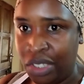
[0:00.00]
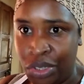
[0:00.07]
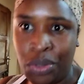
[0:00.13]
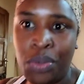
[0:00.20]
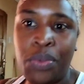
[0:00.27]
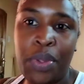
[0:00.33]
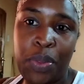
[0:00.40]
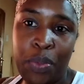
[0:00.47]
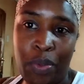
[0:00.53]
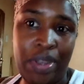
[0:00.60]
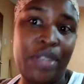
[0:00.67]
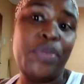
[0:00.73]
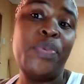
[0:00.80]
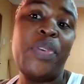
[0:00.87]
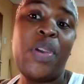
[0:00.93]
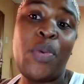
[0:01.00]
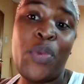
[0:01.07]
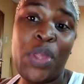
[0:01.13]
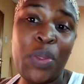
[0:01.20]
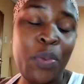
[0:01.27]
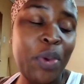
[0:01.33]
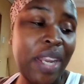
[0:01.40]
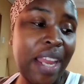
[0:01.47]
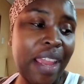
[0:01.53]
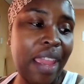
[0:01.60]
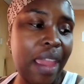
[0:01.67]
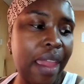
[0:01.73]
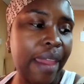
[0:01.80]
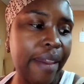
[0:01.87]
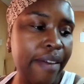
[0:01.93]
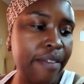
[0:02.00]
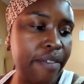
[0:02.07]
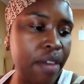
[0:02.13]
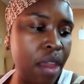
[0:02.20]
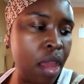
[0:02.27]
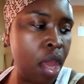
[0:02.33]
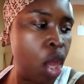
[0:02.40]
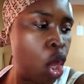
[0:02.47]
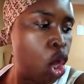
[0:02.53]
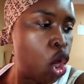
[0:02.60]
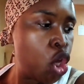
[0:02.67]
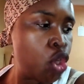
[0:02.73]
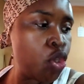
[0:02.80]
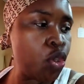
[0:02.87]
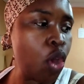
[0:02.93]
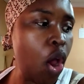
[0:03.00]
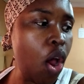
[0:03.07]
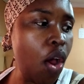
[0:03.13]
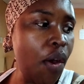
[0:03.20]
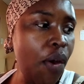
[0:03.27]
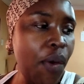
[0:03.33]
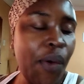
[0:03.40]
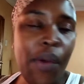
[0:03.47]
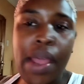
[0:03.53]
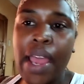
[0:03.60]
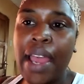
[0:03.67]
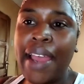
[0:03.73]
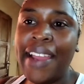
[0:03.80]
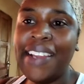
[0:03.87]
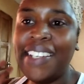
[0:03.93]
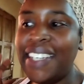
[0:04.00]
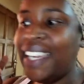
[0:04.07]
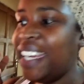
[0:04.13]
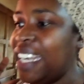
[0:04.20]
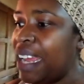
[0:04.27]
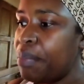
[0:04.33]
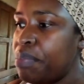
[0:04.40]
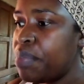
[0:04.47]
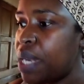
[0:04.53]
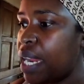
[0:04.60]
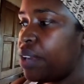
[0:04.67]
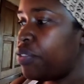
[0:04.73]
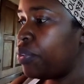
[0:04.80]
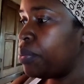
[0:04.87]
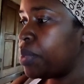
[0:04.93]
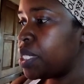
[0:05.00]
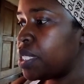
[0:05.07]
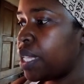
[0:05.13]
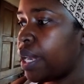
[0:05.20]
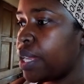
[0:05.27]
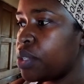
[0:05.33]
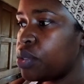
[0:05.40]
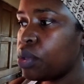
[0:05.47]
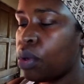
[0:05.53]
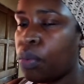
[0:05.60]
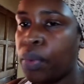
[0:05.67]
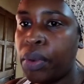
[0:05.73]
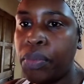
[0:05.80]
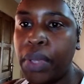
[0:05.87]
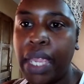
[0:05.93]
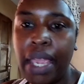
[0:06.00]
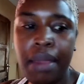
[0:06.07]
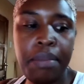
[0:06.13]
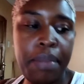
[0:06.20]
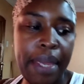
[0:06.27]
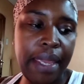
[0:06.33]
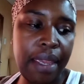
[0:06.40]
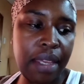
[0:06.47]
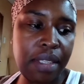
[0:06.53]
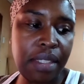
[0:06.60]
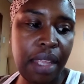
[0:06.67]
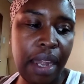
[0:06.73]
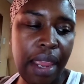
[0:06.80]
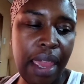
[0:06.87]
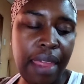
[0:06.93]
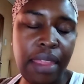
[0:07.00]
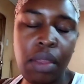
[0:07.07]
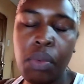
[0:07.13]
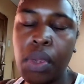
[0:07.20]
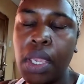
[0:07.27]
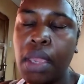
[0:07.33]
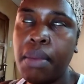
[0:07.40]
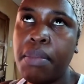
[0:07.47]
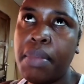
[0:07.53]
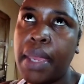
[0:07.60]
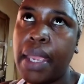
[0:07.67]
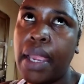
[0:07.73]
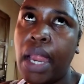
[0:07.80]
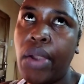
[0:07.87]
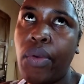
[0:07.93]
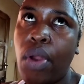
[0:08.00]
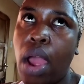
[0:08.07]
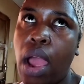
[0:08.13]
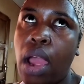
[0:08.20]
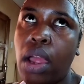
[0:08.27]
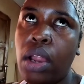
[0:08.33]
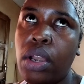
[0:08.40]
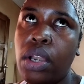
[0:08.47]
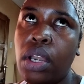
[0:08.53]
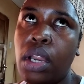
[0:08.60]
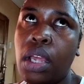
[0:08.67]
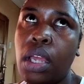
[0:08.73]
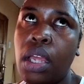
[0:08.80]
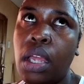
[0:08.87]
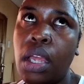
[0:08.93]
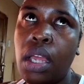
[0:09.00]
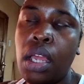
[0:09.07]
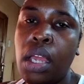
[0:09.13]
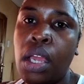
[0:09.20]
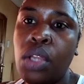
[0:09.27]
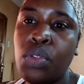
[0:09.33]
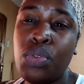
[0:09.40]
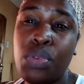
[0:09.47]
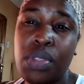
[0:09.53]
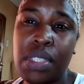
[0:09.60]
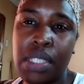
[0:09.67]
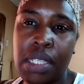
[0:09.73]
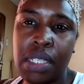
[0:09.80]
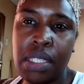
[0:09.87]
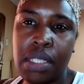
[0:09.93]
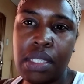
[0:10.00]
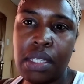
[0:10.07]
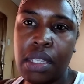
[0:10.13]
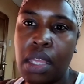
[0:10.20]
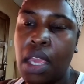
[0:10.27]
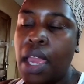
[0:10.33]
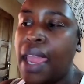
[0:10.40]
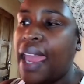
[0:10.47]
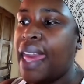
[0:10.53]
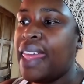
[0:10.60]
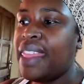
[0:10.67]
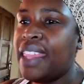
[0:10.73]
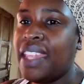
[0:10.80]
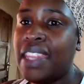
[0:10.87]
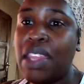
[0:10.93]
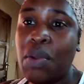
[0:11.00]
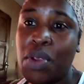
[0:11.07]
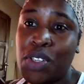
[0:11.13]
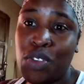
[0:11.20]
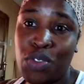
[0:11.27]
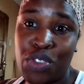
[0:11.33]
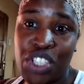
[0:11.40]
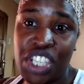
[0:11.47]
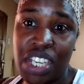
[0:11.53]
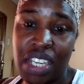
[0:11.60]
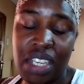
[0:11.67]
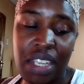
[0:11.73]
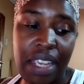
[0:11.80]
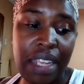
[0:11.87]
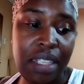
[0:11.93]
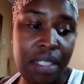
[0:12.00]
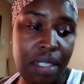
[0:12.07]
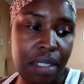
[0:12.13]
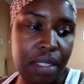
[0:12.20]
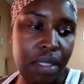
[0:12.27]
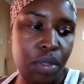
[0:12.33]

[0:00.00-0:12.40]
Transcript: with what I have. So an update from yesterday. So when we came back yesterday, I think we came back around to 6, and then there was load shedding at 6.